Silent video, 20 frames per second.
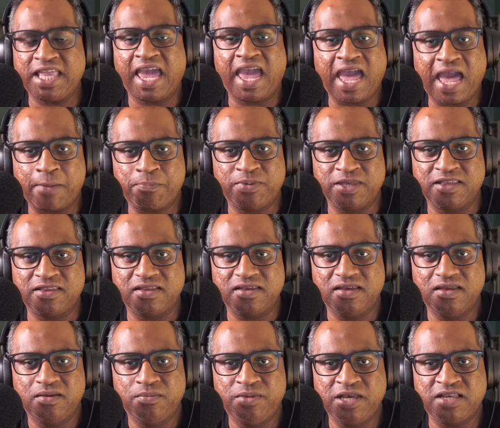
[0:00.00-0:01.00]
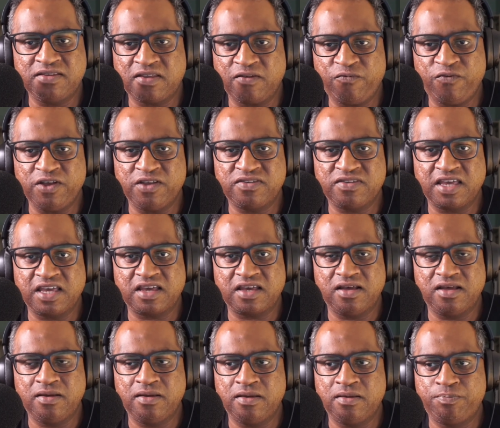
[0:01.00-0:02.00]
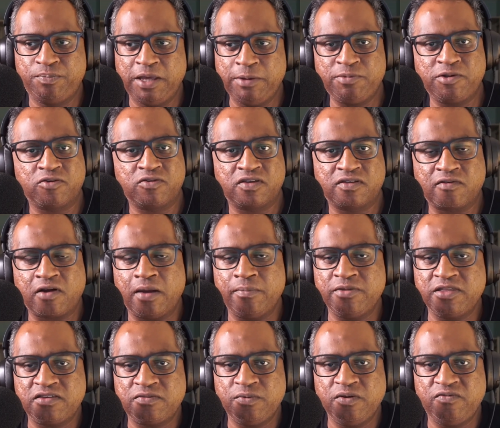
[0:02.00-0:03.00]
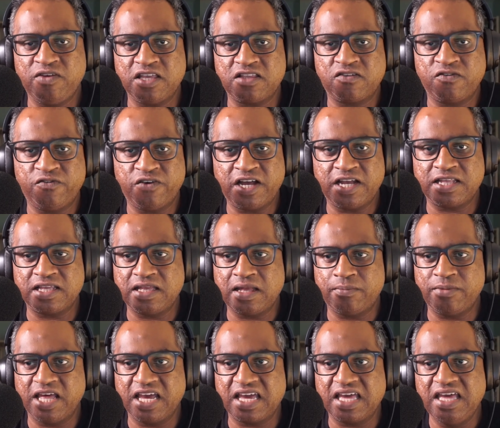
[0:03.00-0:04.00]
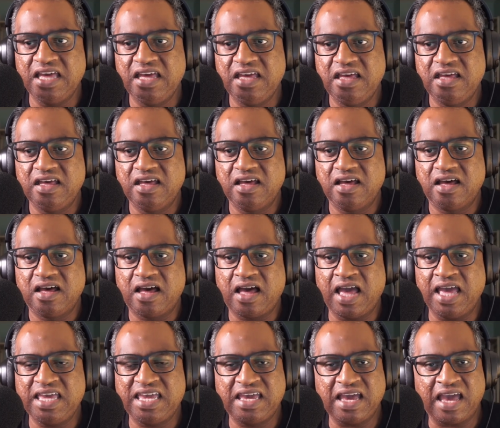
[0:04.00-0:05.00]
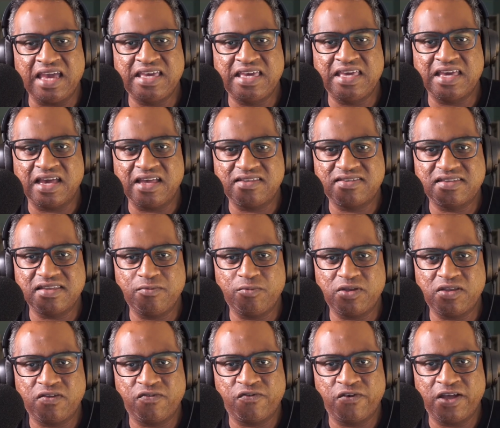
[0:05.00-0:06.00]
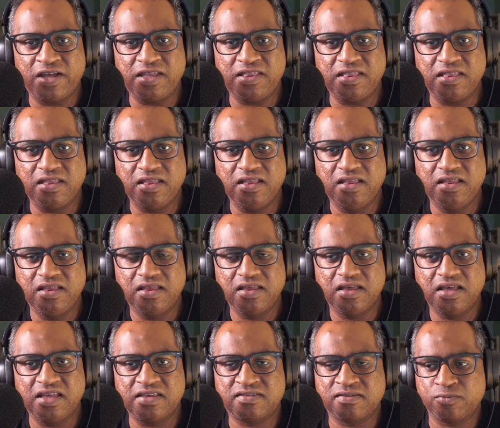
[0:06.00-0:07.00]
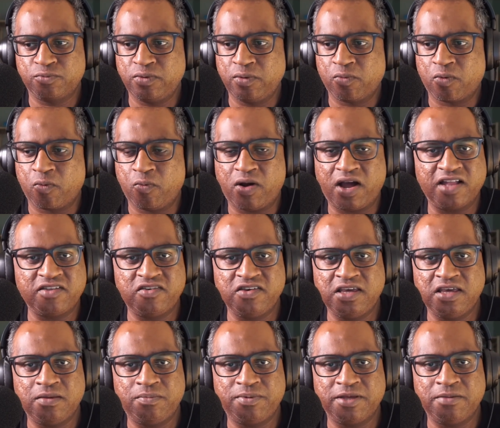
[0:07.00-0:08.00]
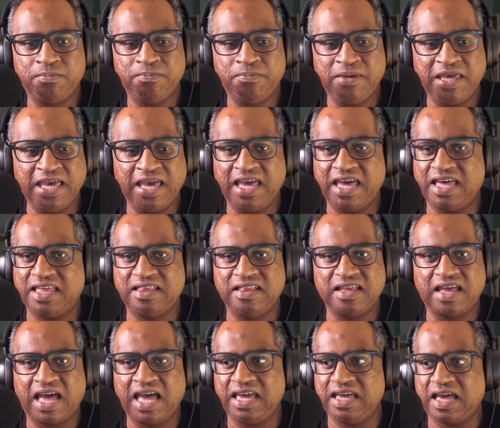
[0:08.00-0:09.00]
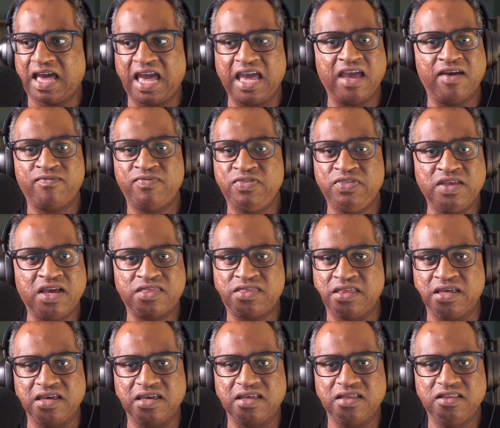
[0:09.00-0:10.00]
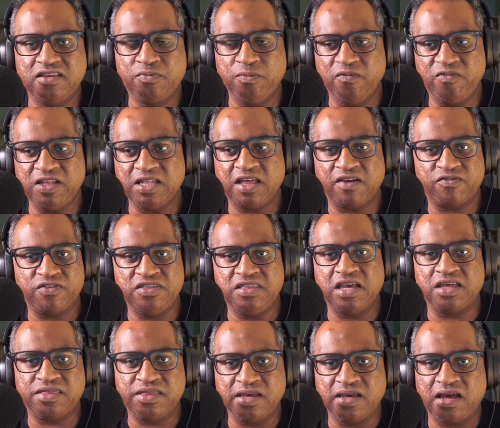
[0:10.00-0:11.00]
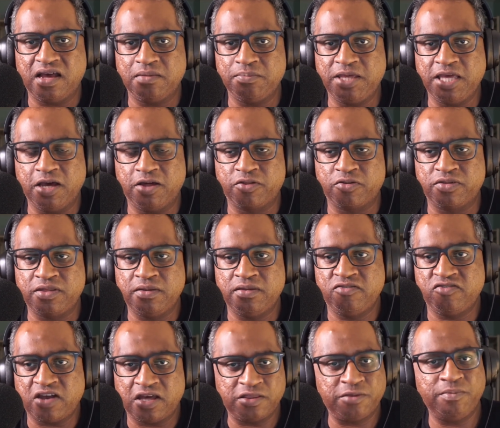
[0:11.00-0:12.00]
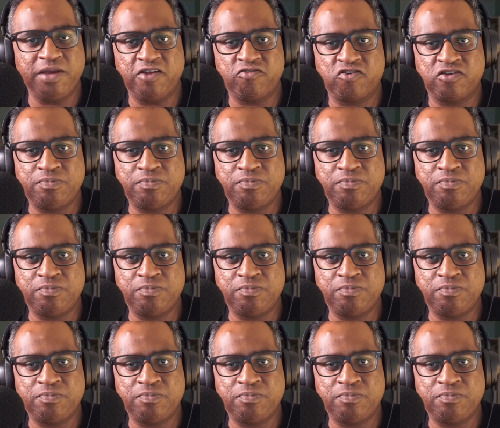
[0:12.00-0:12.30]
what happened because it feels like people are describing this movie as fun. And I'm like, I guess it was fun as we were watching it, but man, I have nothing. This movie left nothing on me other than Jonathan